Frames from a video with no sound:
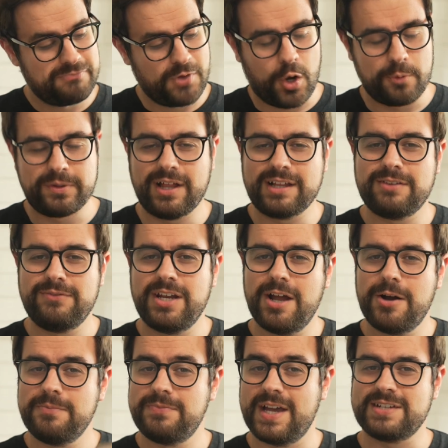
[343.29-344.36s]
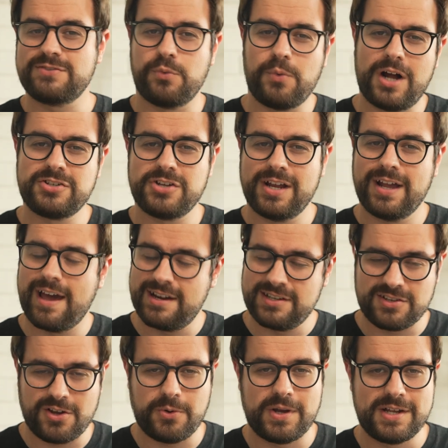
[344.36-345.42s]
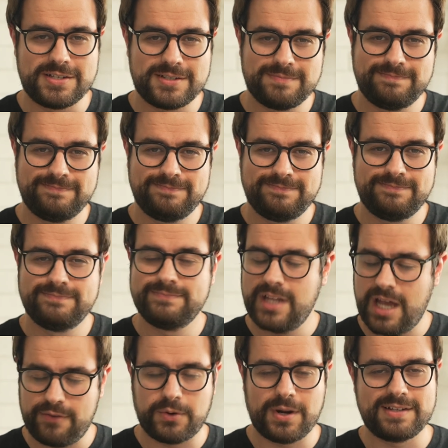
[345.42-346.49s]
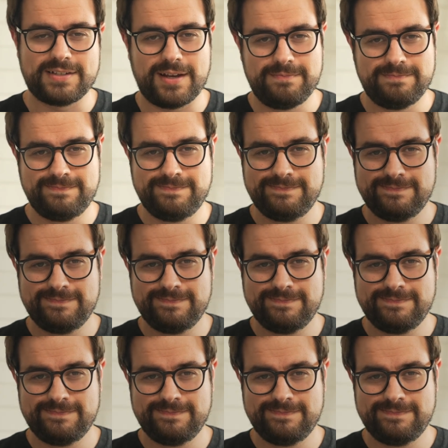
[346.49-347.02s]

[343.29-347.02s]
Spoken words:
Hope you liked the video, thanks for watching, and as always, have a great day.